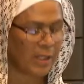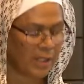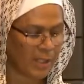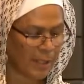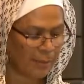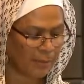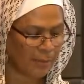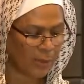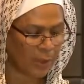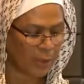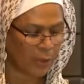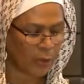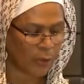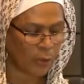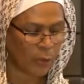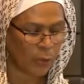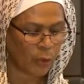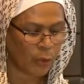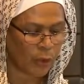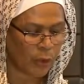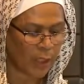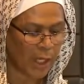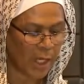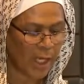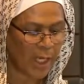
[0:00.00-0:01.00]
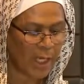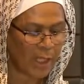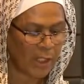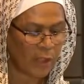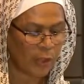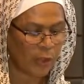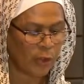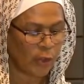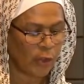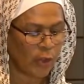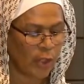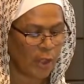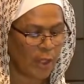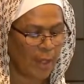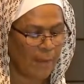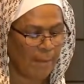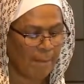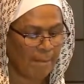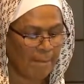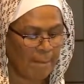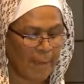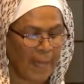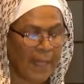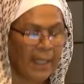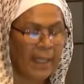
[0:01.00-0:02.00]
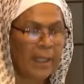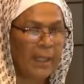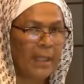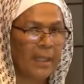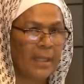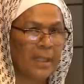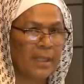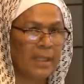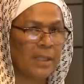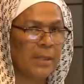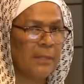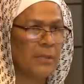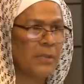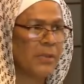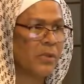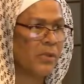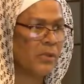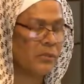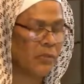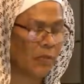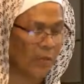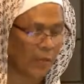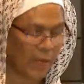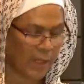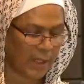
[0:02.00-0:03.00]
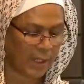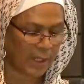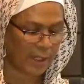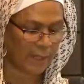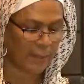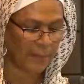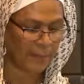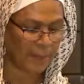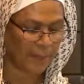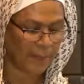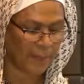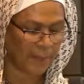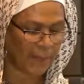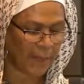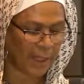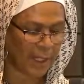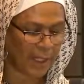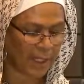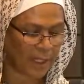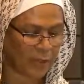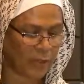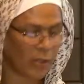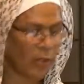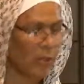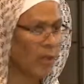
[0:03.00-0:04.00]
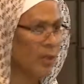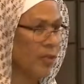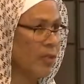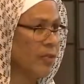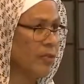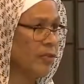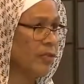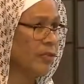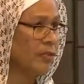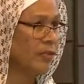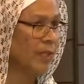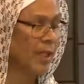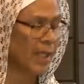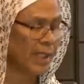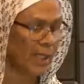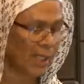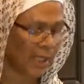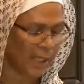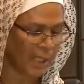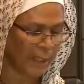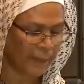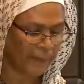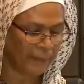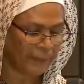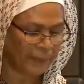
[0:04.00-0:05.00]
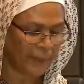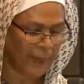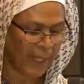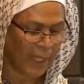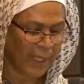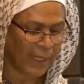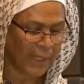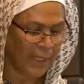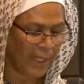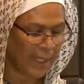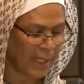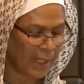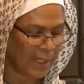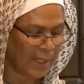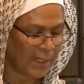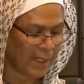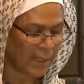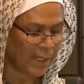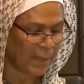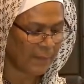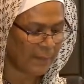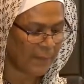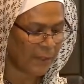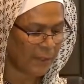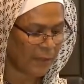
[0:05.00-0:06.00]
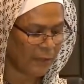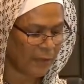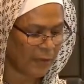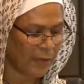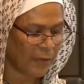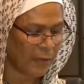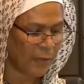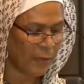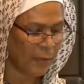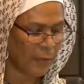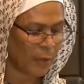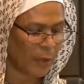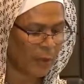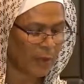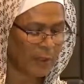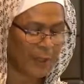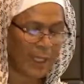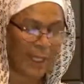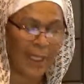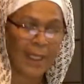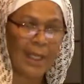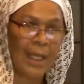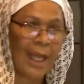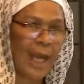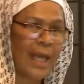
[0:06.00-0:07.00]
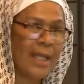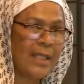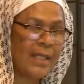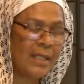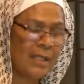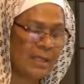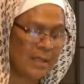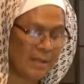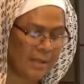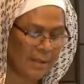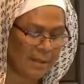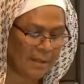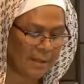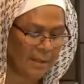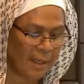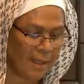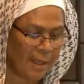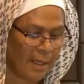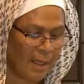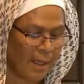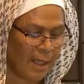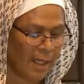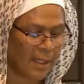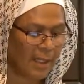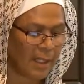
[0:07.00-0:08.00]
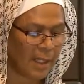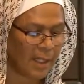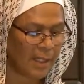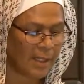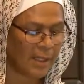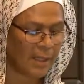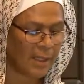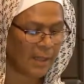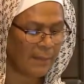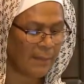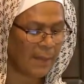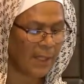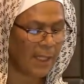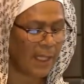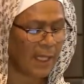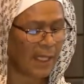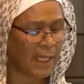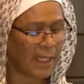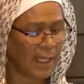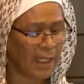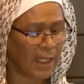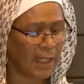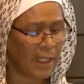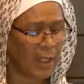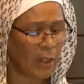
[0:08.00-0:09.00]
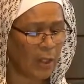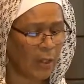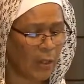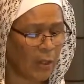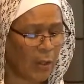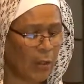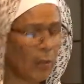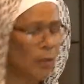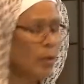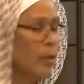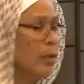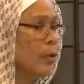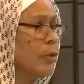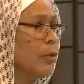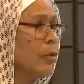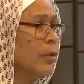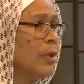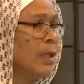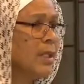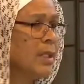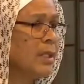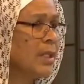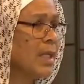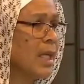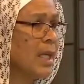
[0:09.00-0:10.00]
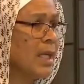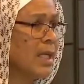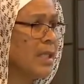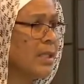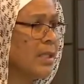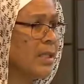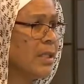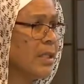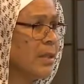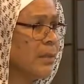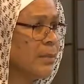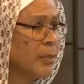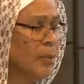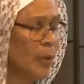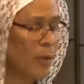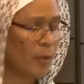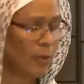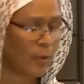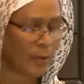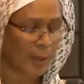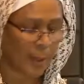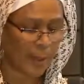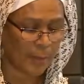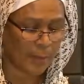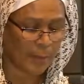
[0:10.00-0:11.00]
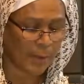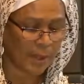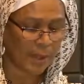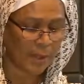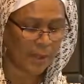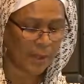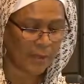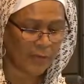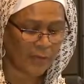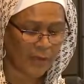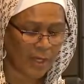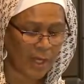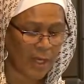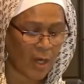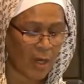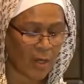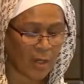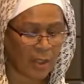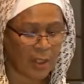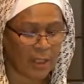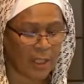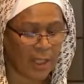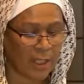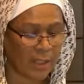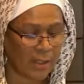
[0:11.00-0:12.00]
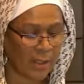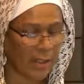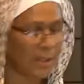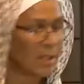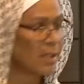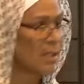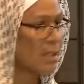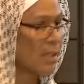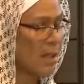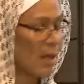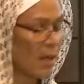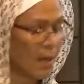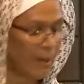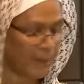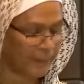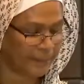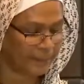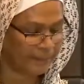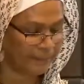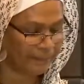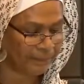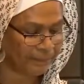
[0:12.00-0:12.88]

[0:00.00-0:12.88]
subject to change, mechanisms for its implementation, or fiqh, the Islamists furthermore take license in condemning any who criticize their programs as if they are against Islam.